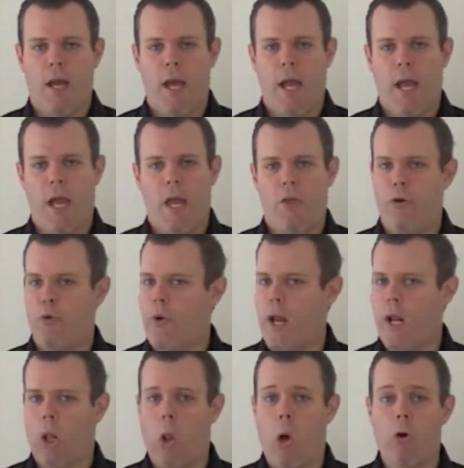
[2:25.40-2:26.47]
And
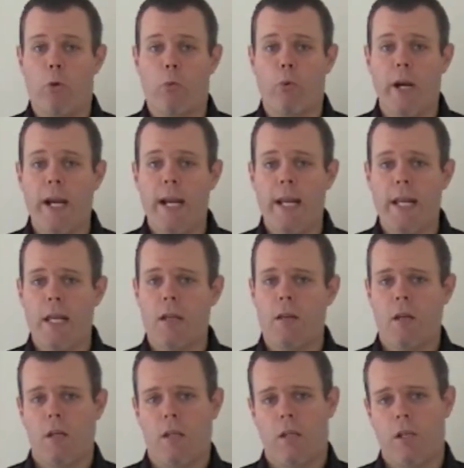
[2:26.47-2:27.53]
throughout a lot of reading,
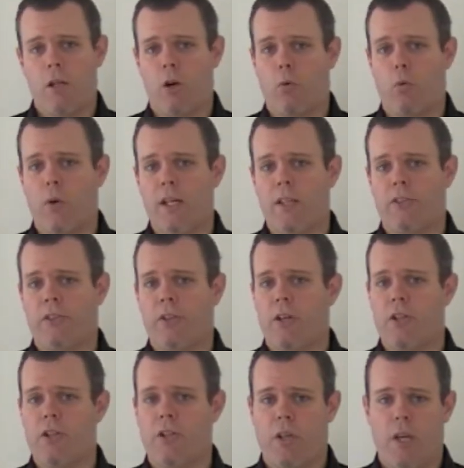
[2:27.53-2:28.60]

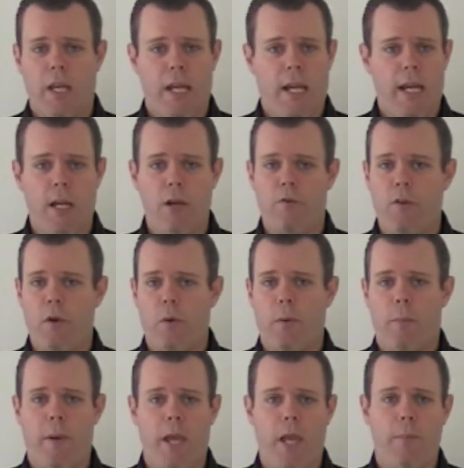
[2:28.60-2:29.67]
research,
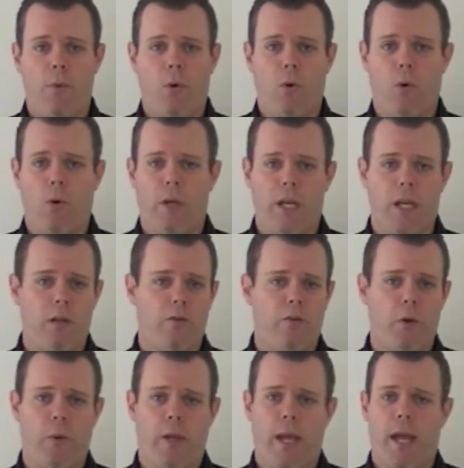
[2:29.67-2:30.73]
interviewing people,
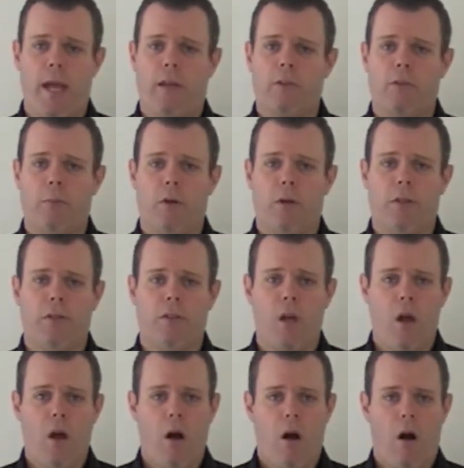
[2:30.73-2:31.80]
interviewing experts,
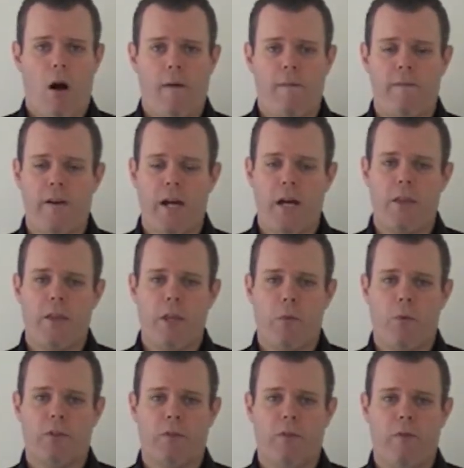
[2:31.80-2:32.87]
I found that there
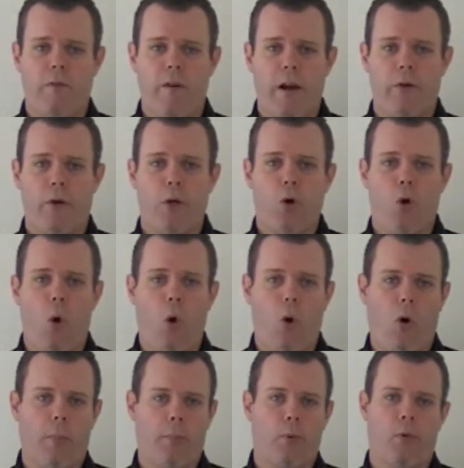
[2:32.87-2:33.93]
were some very
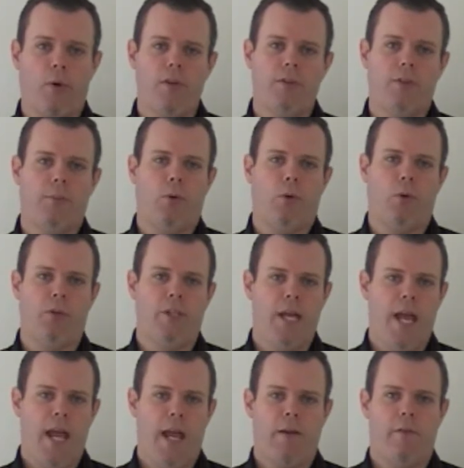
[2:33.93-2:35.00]
core principles
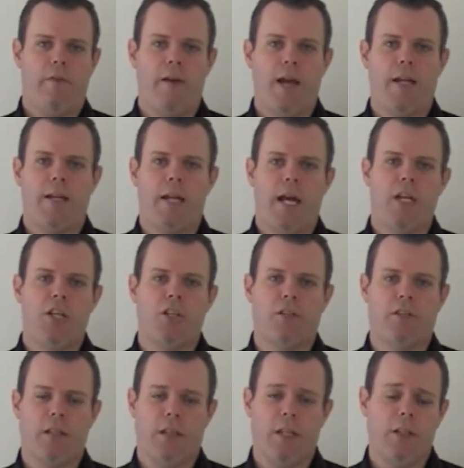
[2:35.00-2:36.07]
and
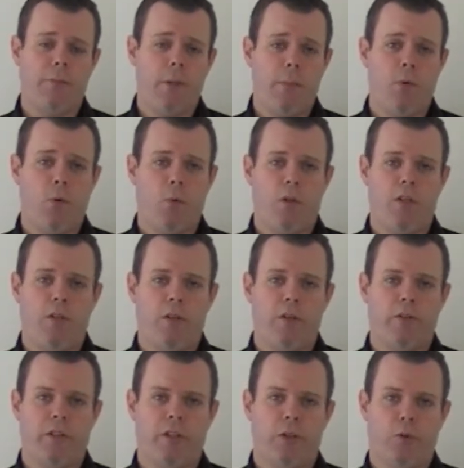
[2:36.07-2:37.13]
foundations that these people were
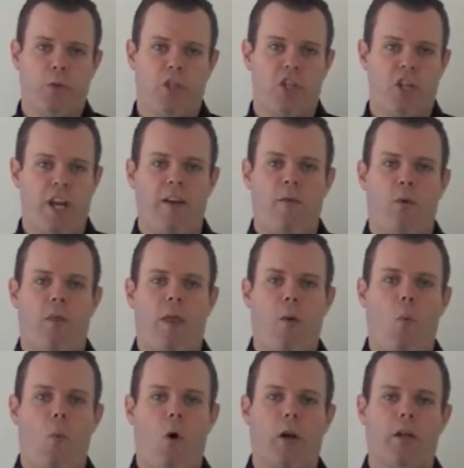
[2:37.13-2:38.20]
using to achieve what they
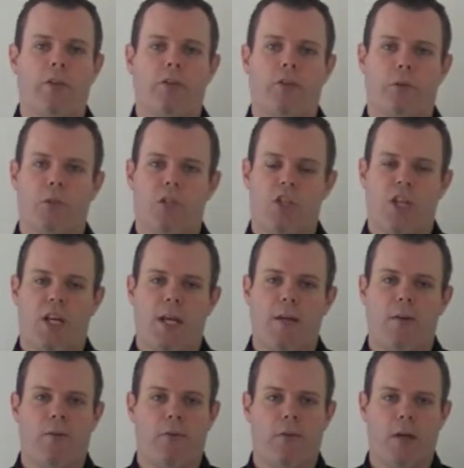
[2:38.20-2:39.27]
wanted to
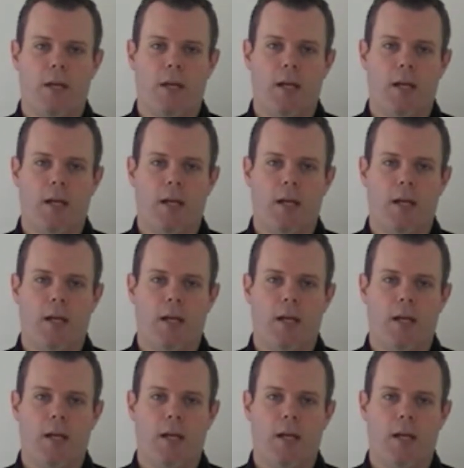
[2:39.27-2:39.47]
achieve.